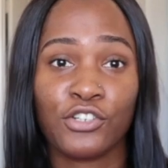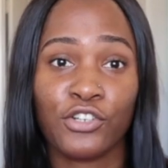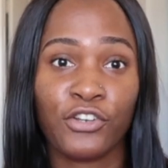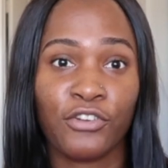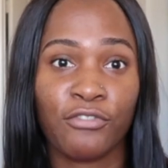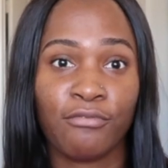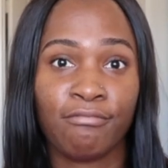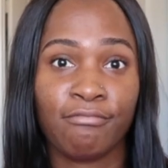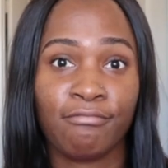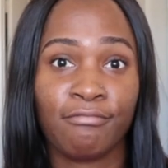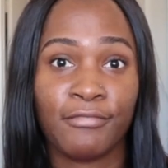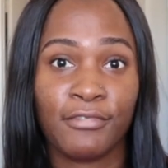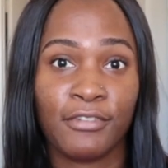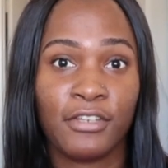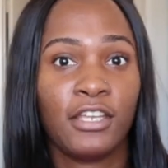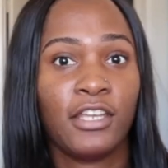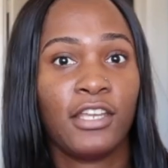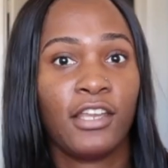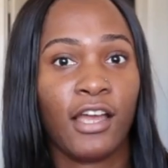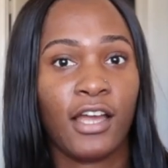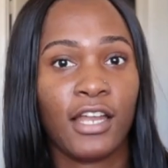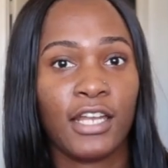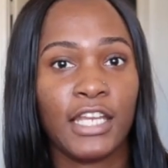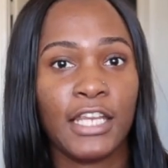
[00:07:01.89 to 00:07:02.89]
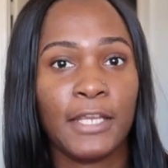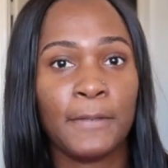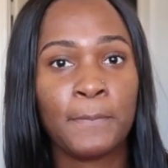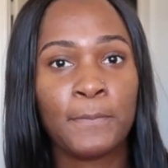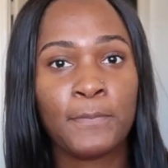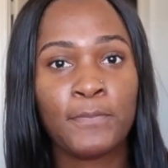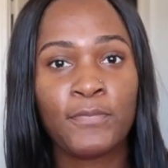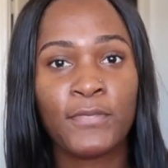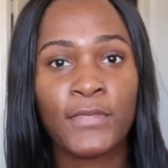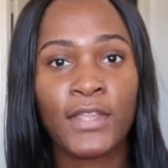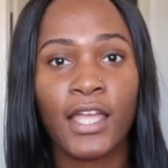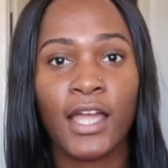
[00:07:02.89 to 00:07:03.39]
your Yoni.
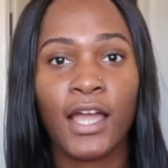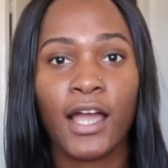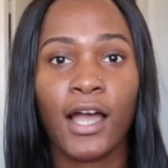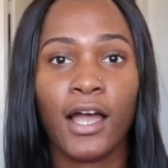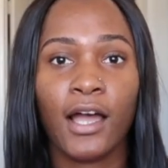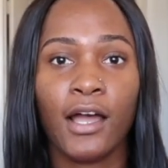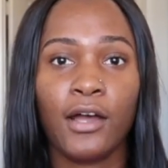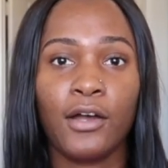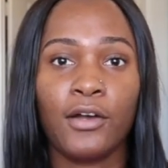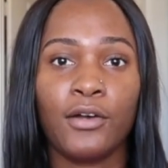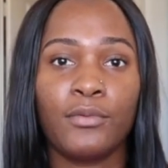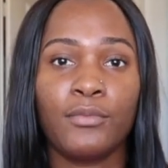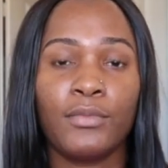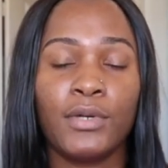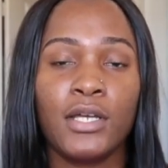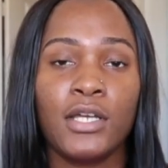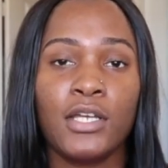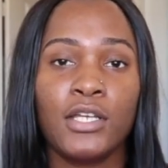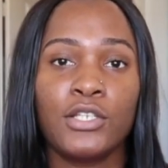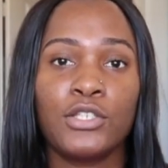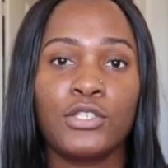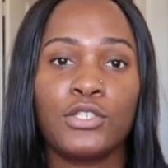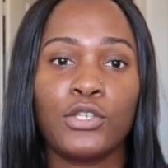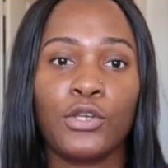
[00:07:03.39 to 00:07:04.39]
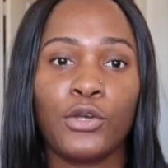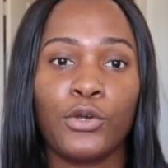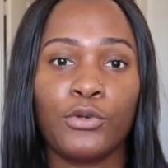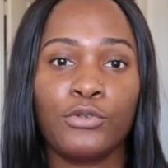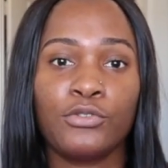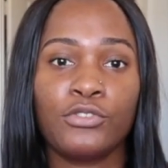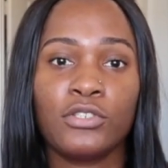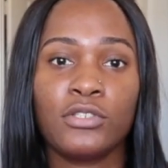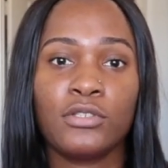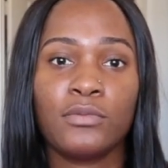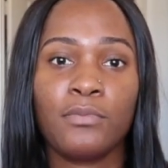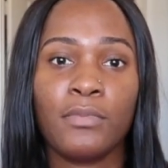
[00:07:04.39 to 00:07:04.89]

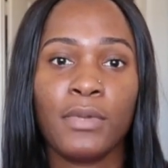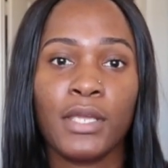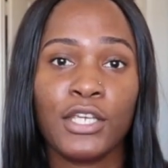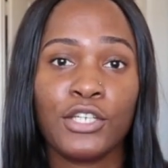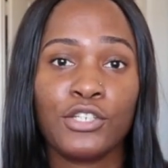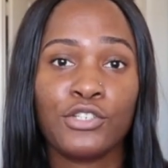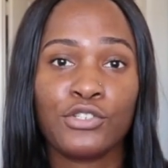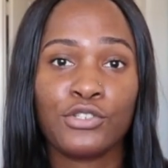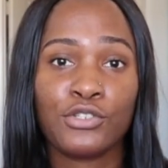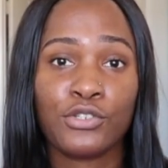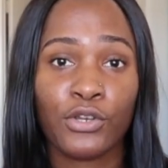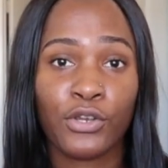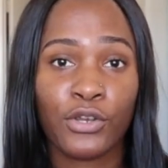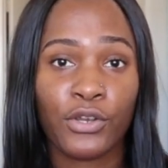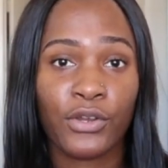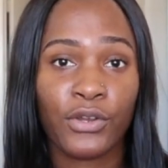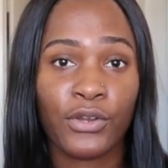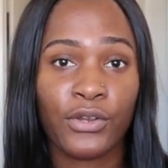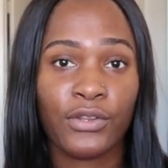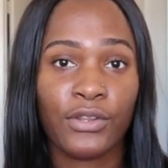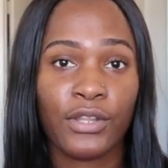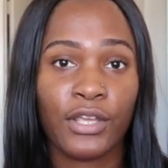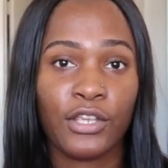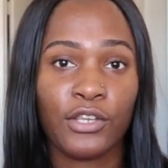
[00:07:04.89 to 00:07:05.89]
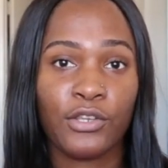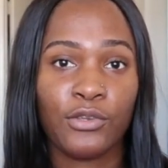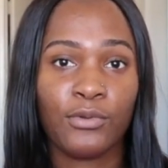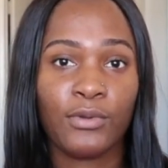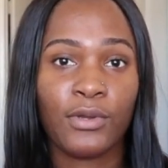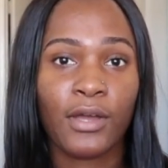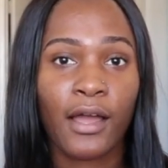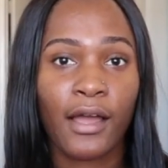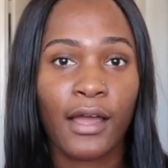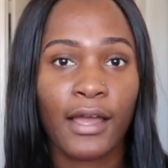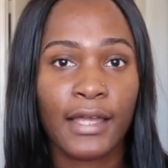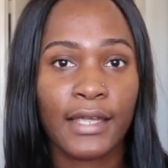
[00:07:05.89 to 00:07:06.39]
So just make sure that you
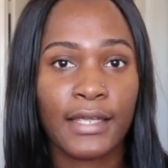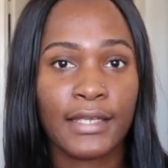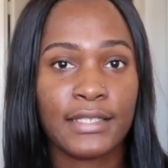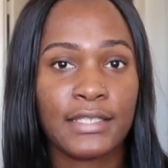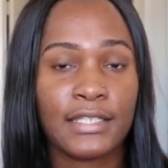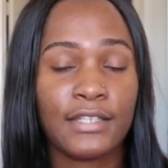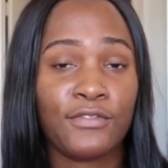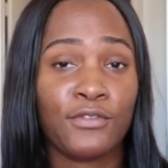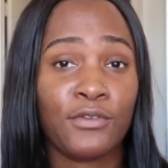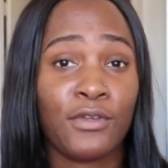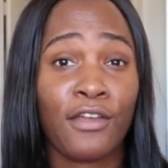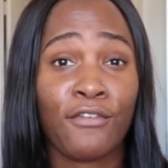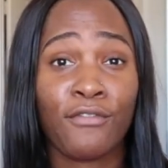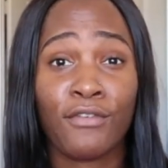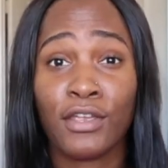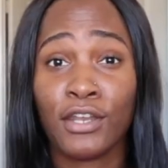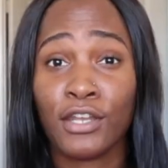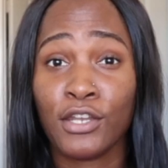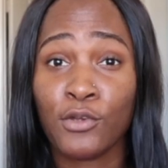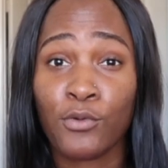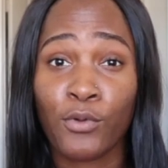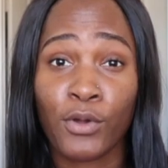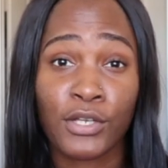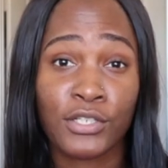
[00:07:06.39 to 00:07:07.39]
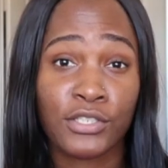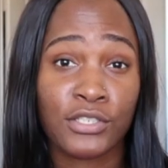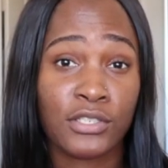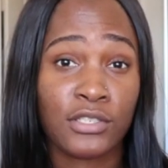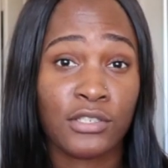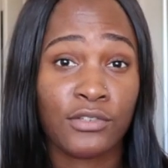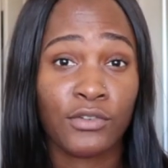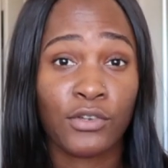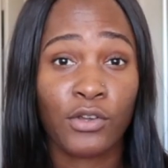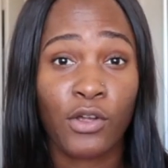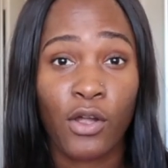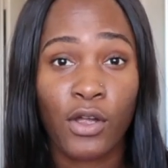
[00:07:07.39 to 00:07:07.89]
guys, if you have any
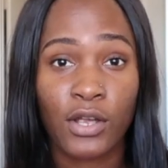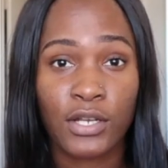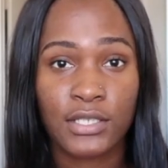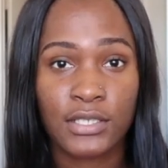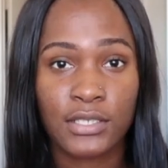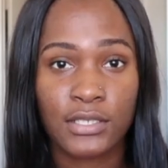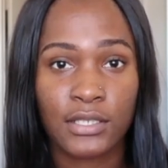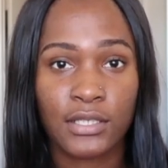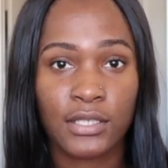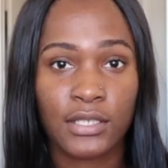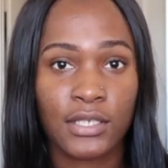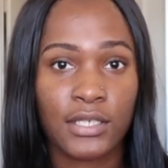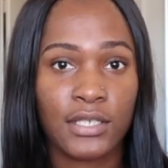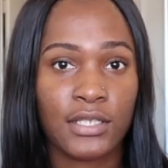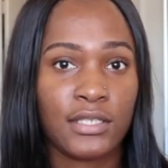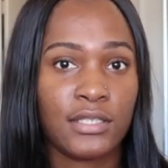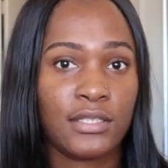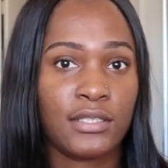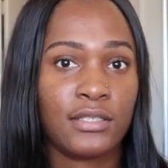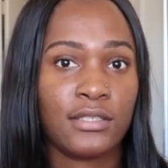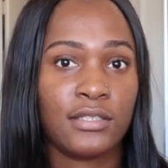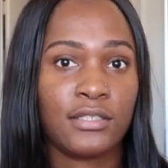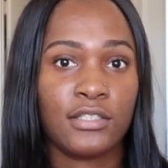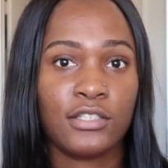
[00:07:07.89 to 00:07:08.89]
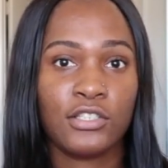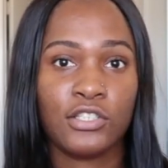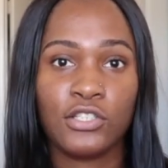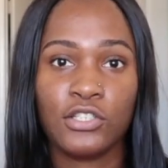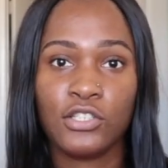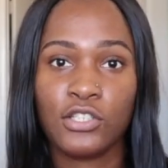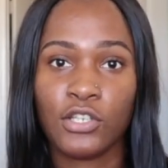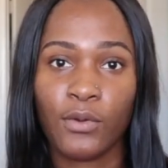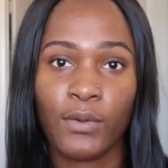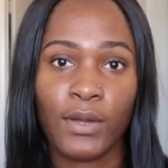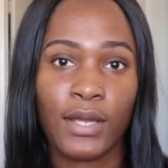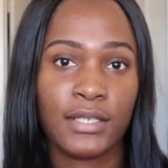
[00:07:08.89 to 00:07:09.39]
questions in regards to this,
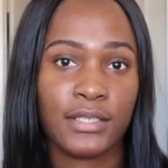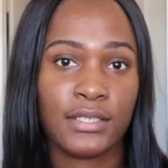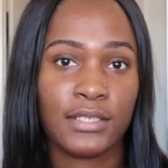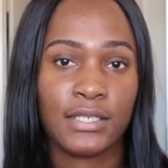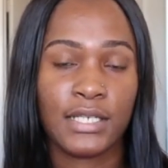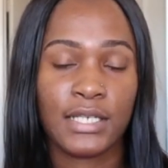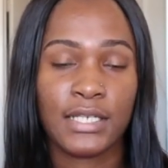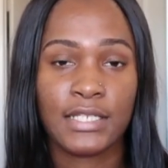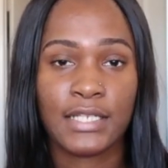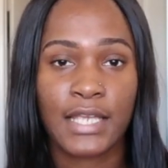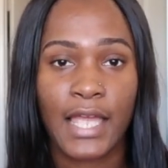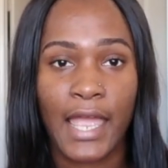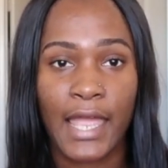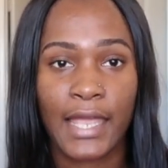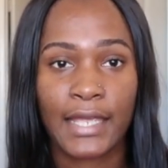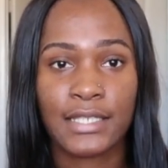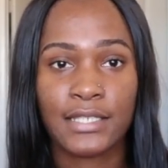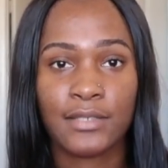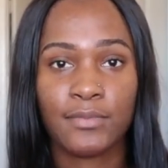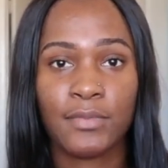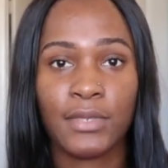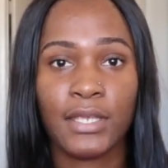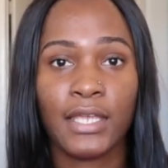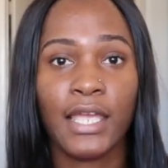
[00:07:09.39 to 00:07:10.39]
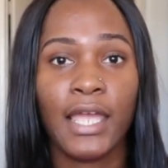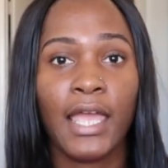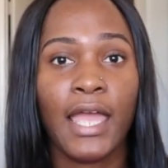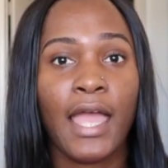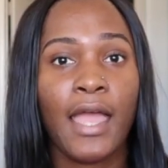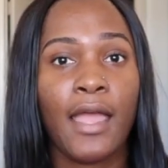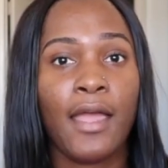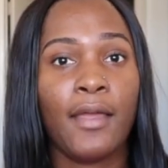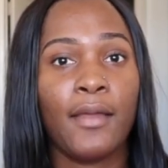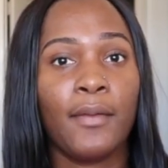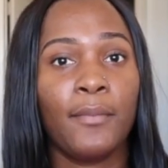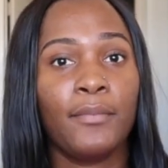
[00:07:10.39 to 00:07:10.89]
don't hesitate to ask me.
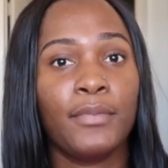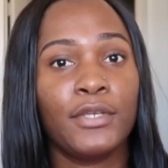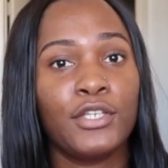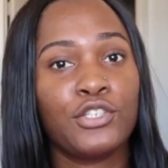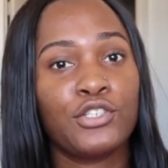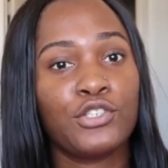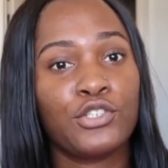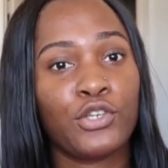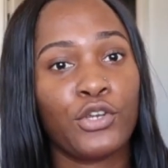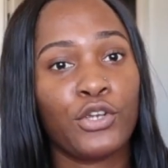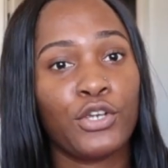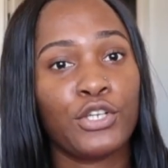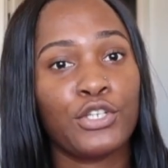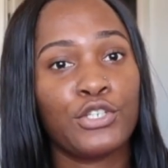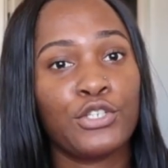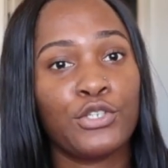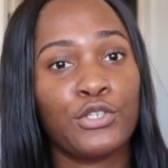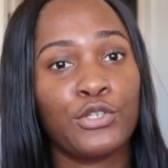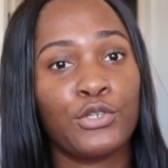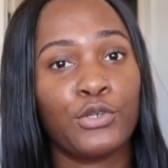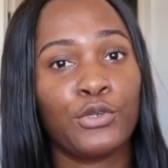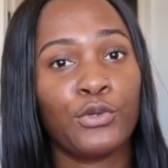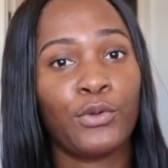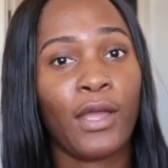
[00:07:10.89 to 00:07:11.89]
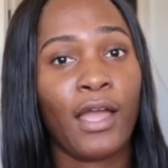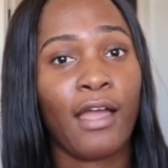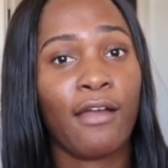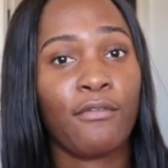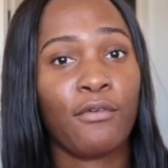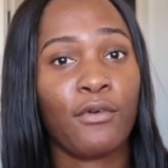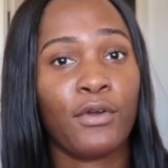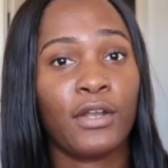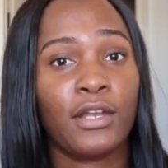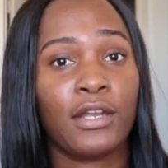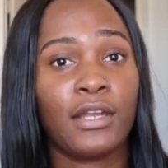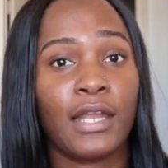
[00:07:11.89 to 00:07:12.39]
Be sure to
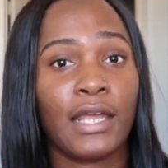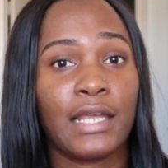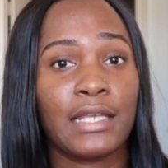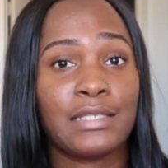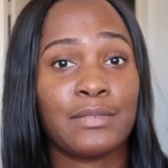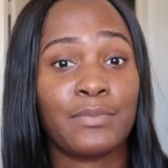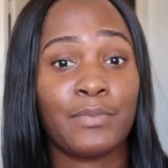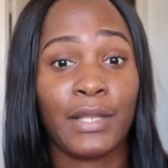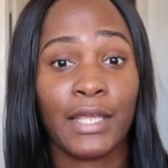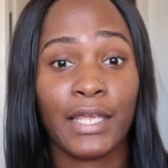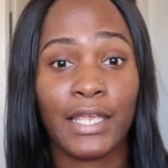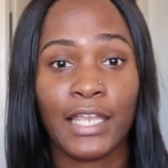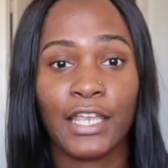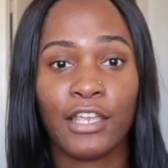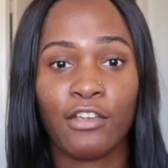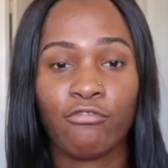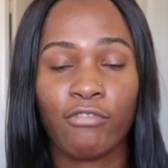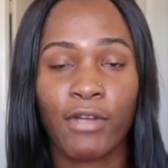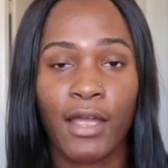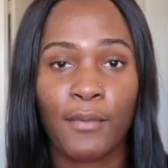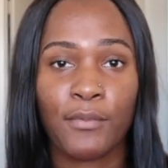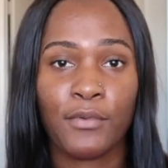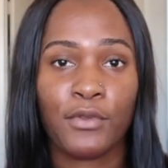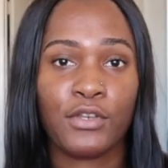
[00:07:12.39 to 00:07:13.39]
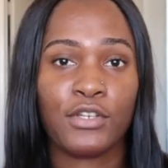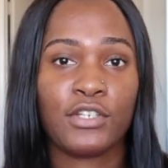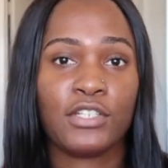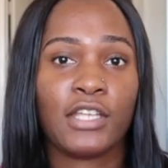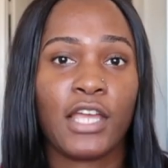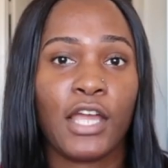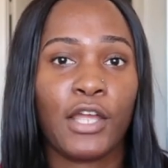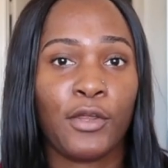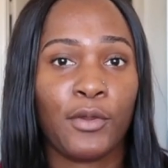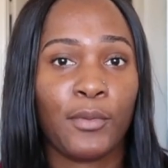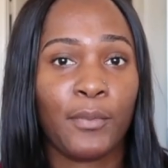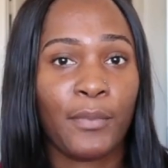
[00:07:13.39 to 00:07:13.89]
have on a nice blanket, wrap your
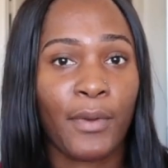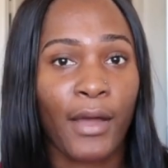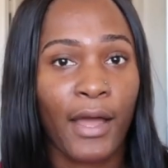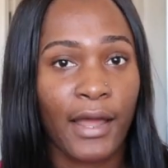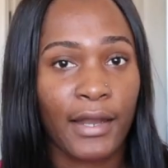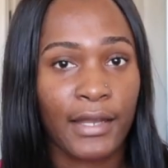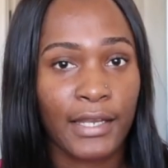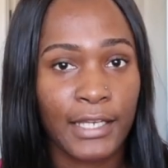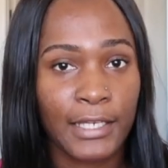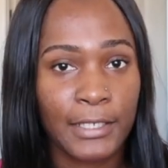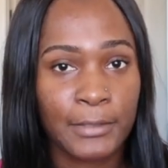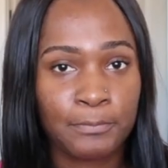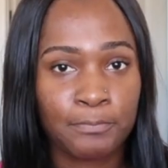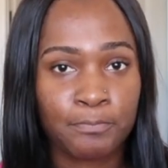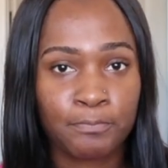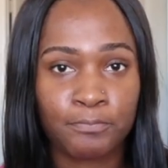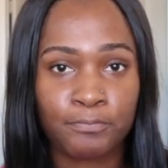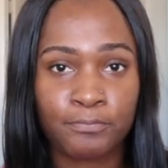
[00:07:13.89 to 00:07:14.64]
entire body.